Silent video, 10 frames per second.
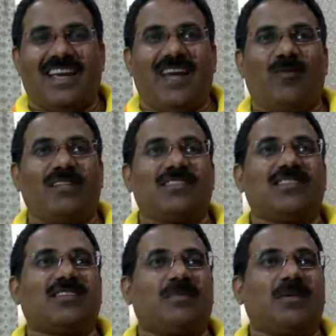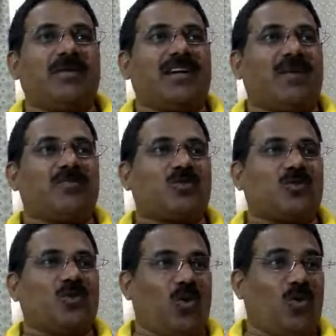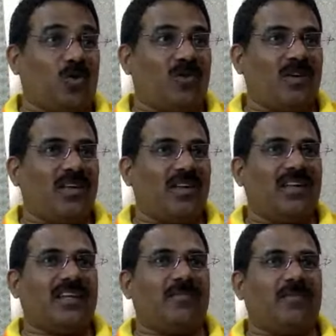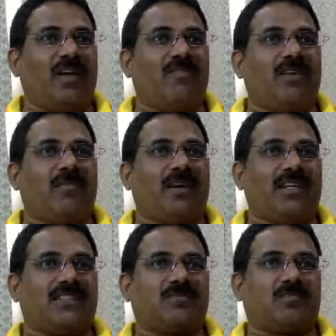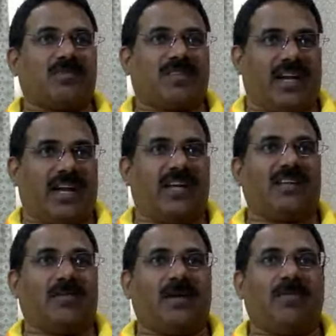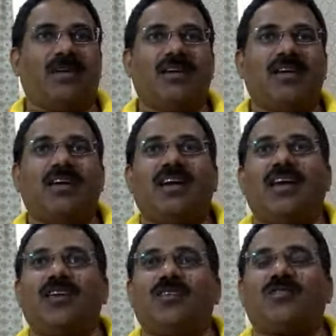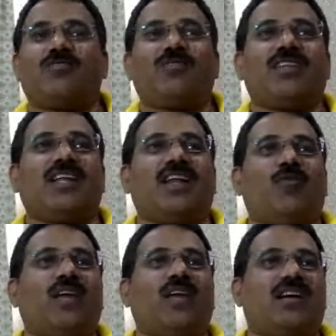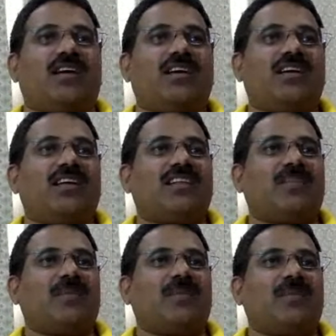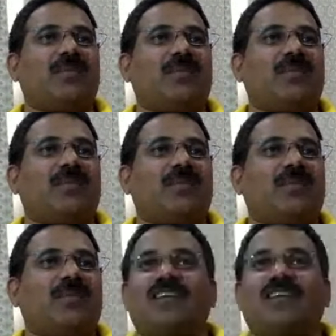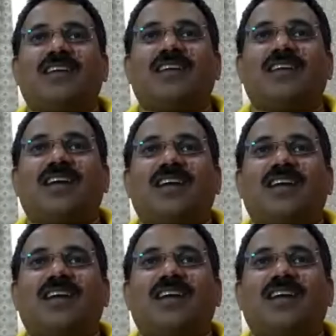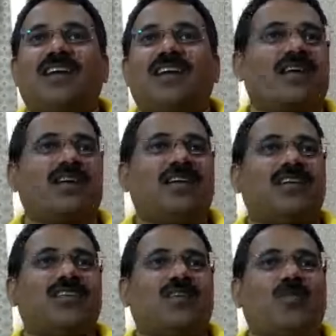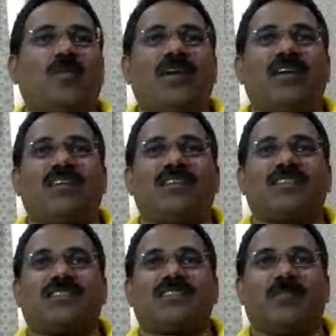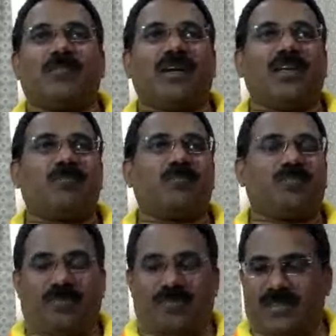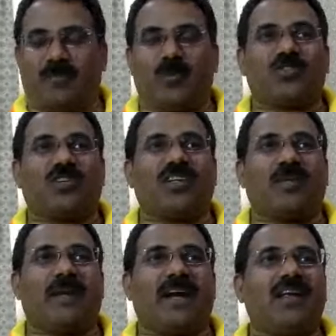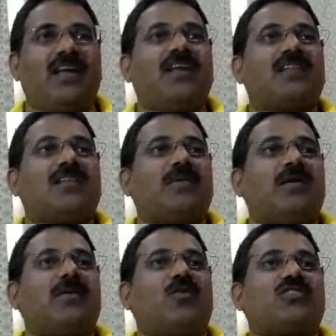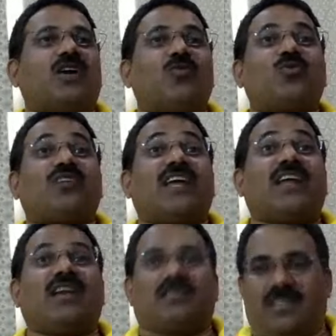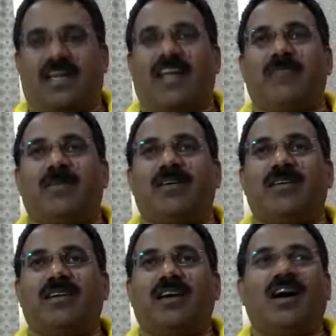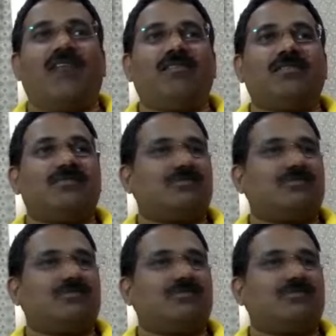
And once the baby comes to know that everybody is carrying the baby, within a week, the baby learns how to get the job done. The moment somebody puts on the bed, the baby knows how to tell, carry me. How?